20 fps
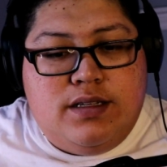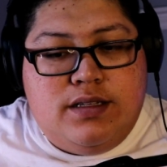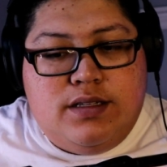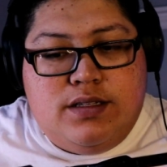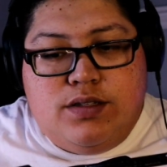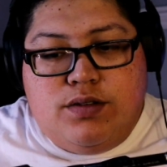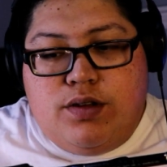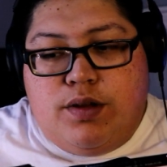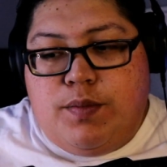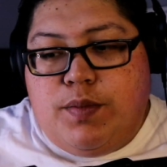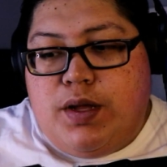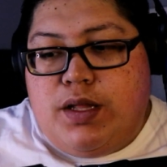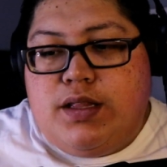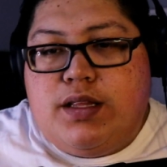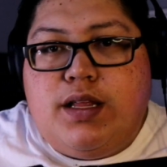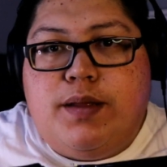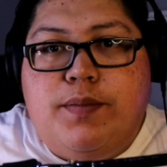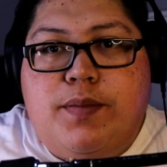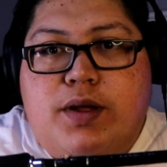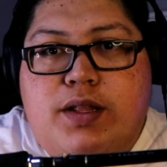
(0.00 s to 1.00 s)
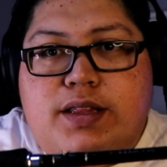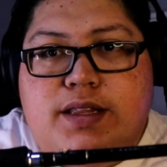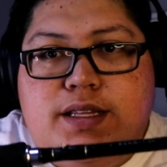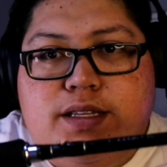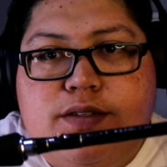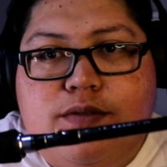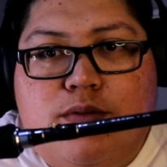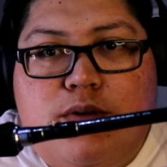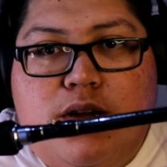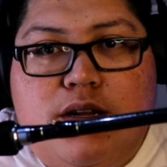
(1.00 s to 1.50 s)
So I bought
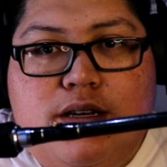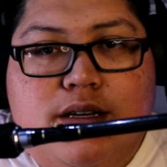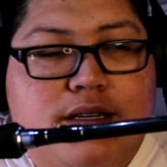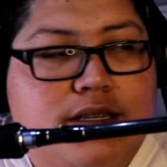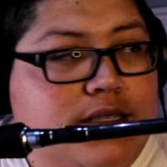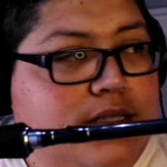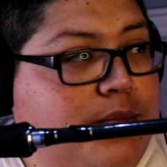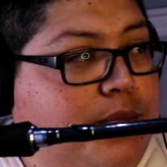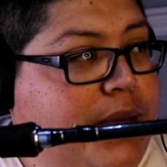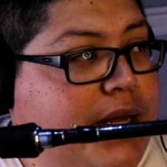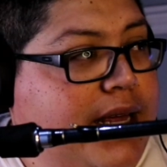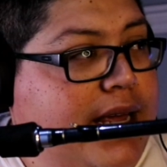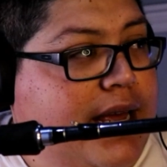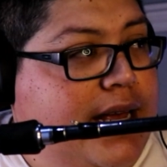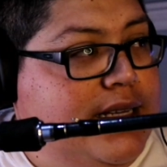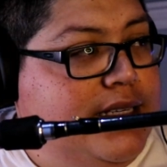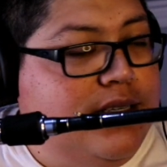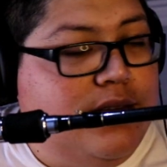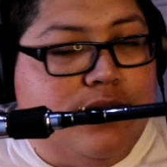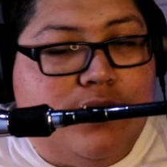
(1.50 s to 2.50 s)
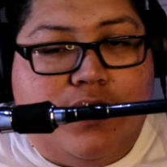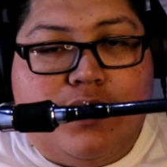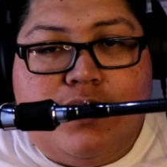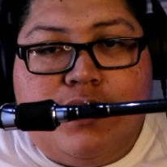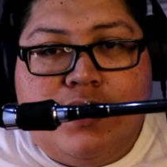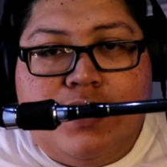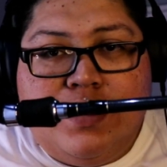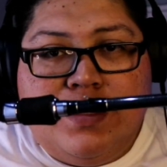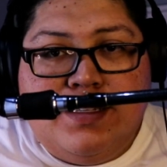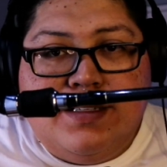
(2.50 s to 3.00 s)
this rod. It's a bait casting rod,
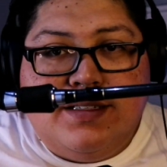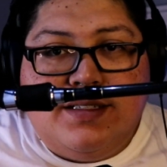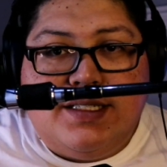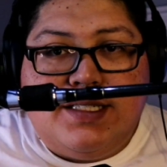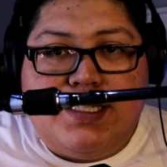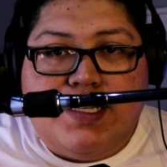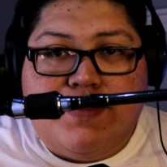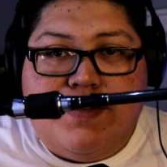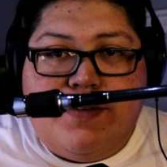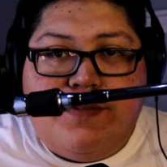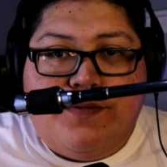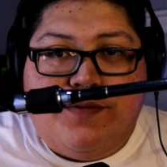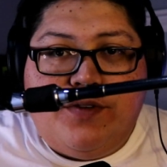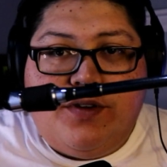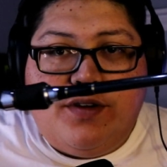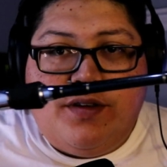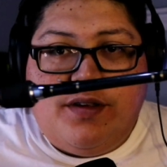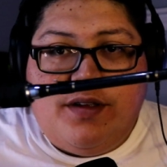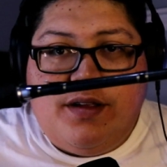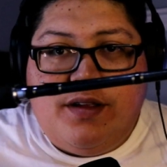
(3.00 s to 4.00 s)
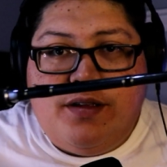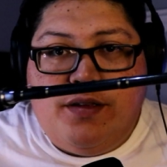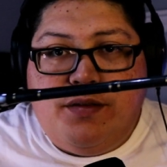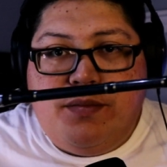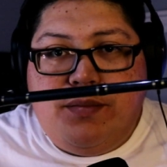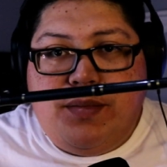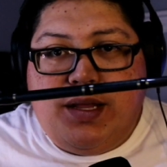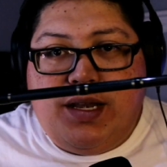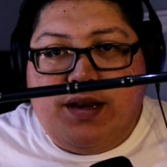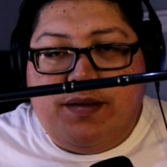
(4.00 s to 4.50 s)
7-foot,
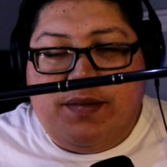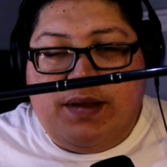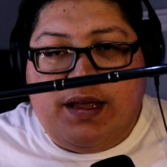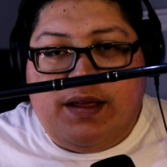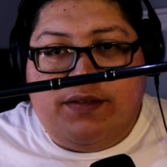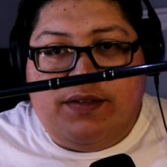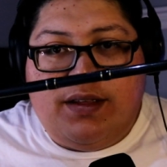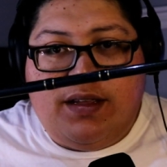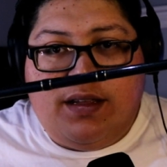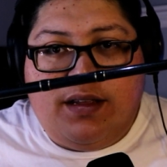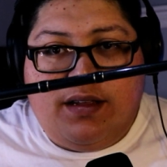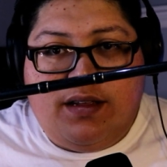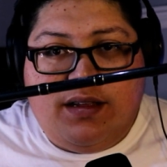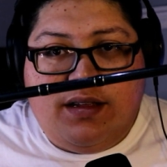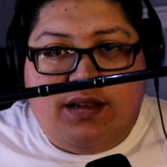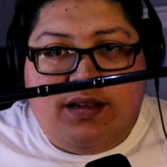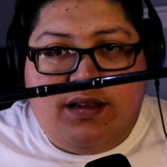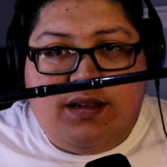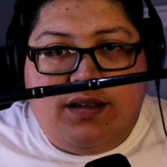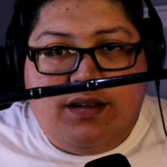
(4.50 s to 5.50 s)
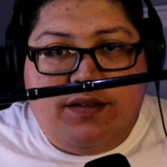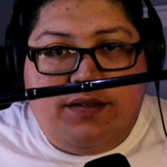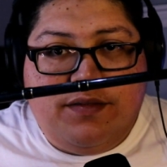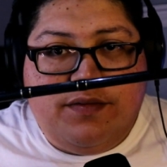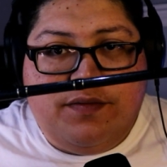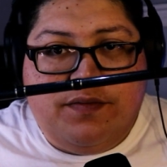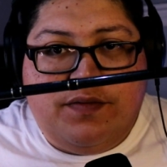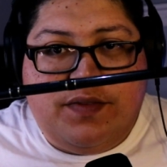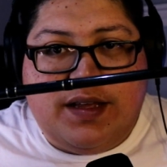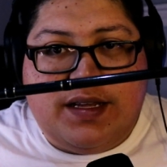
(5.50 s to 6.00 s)
medium heavy,
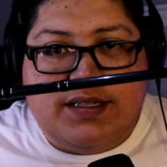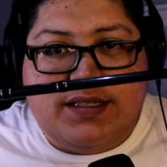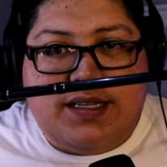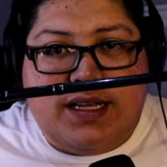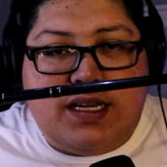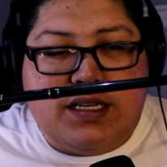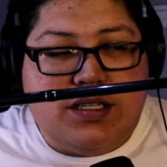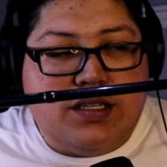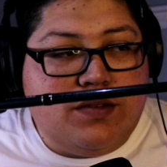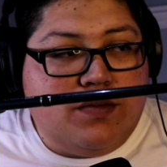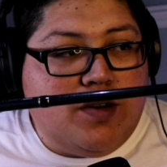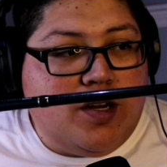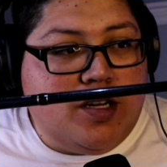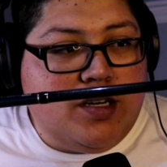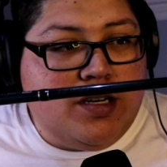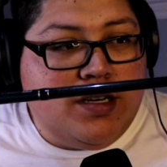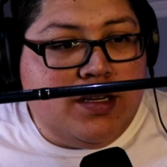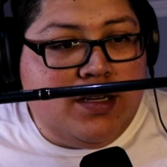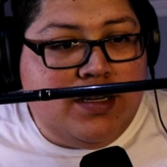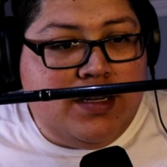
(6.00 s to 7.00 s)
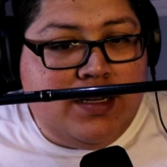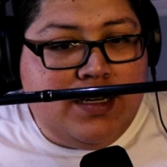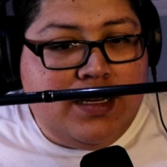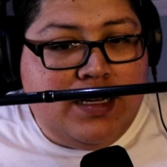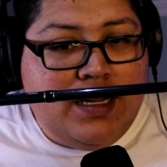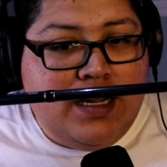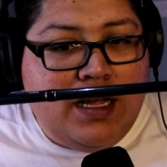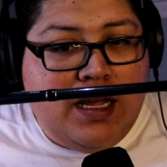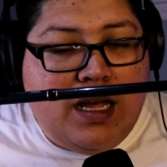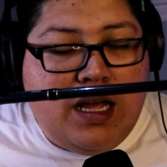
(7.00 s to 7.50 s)
fast action rod.
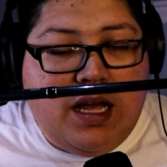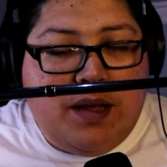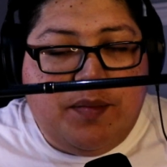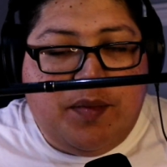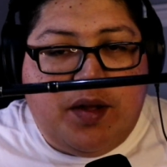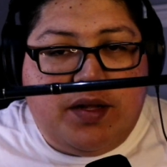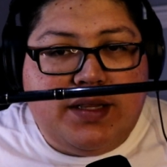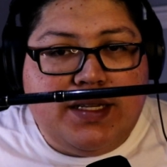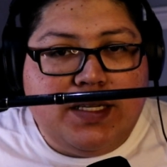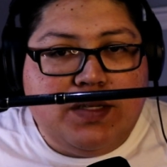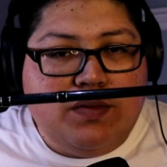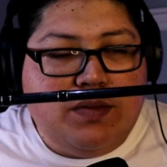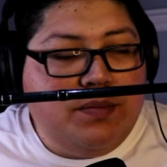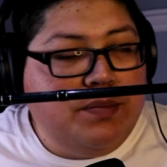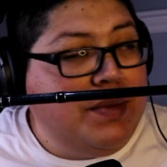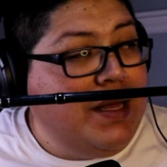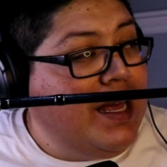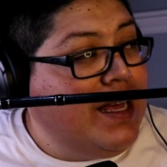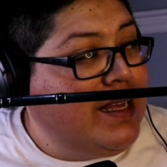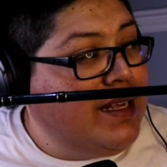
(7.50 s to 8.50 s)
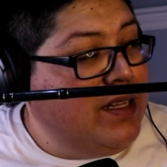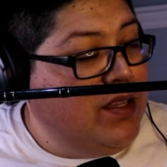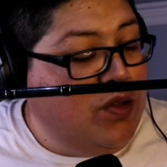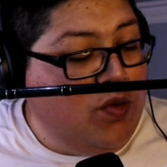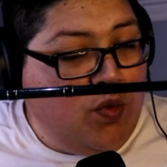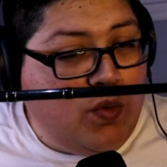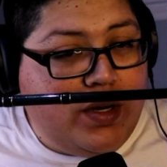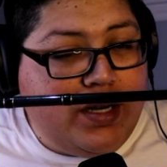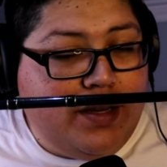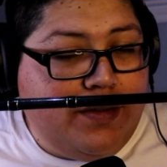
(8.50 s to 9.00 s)
I bought this one back in
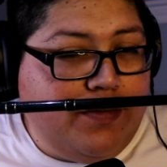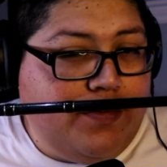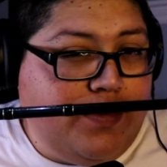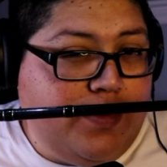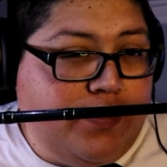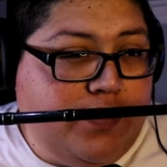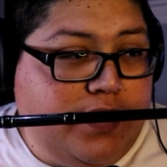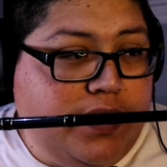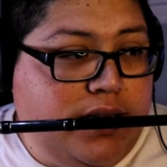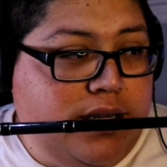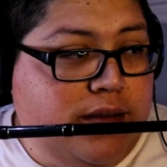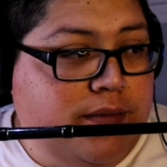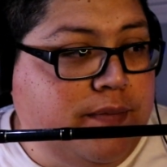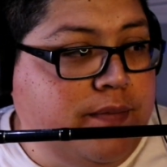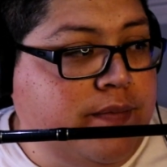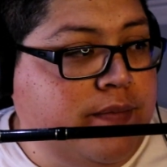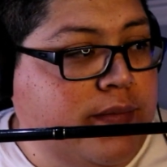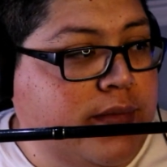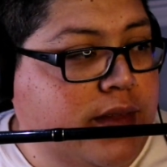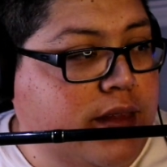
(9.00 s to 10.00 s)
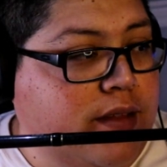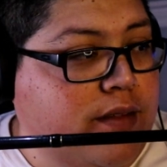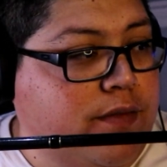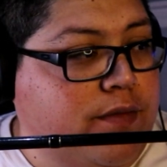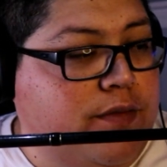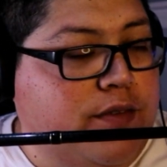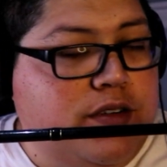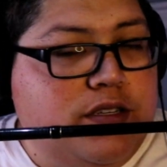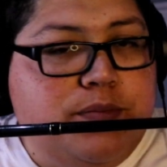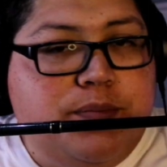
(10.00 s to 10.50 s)
2015, the
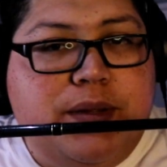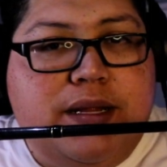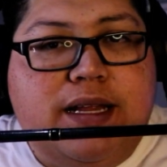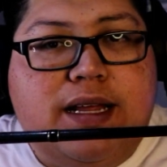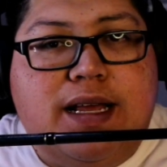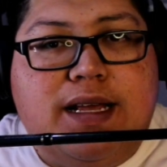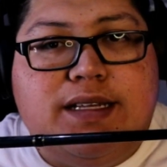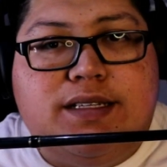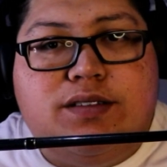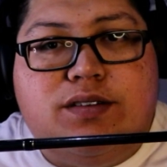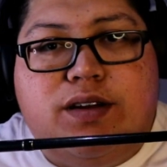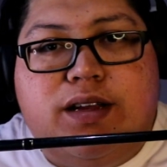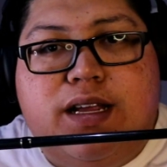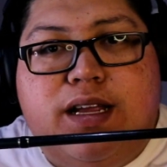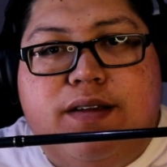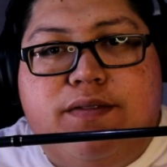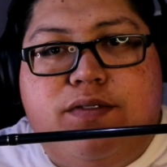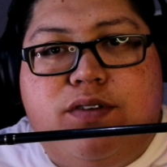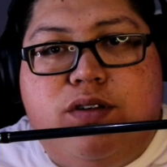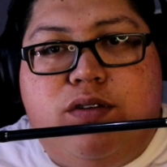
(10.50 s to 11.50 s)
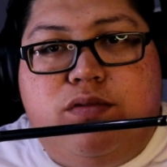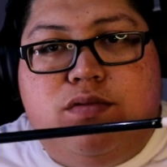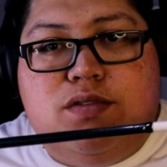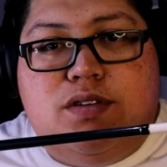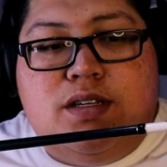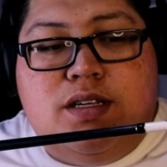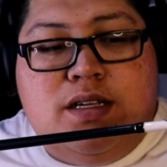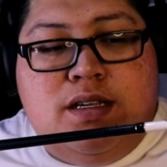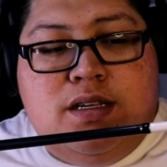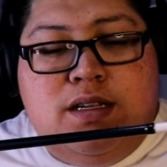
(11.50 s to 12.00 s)
first bait caster I ever
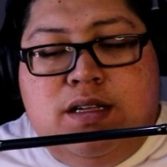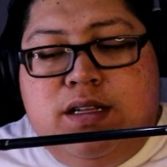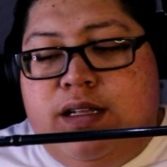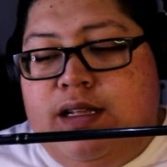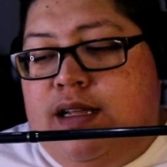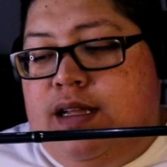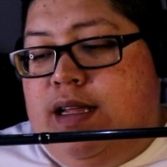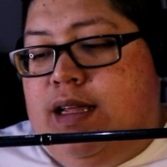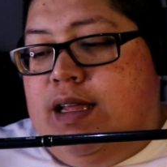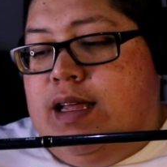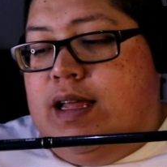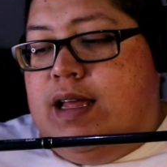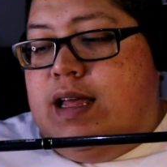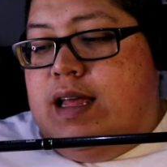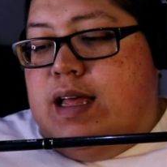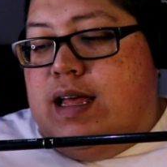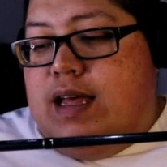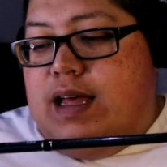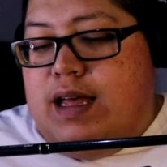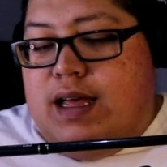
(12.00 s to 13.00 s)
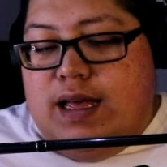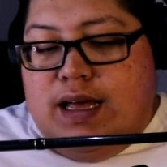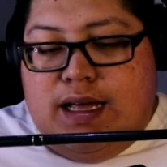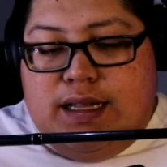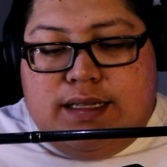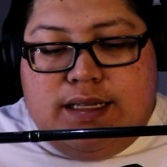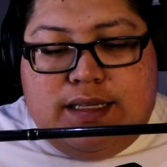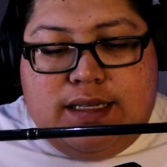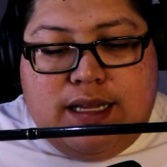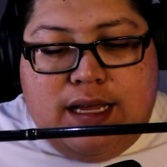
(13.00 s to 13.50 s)
owned.
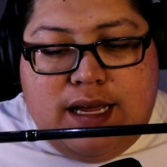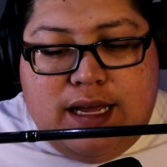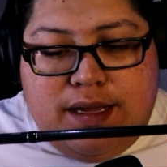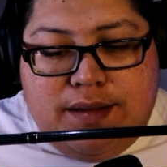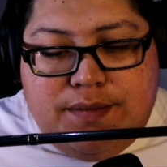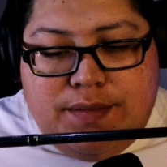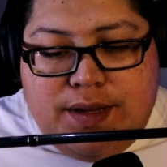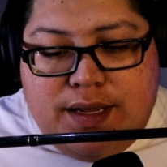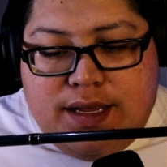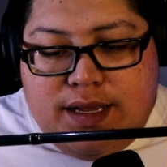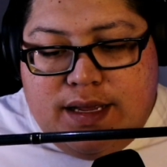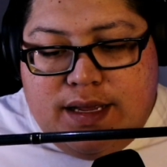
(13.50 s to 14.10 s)
At the time,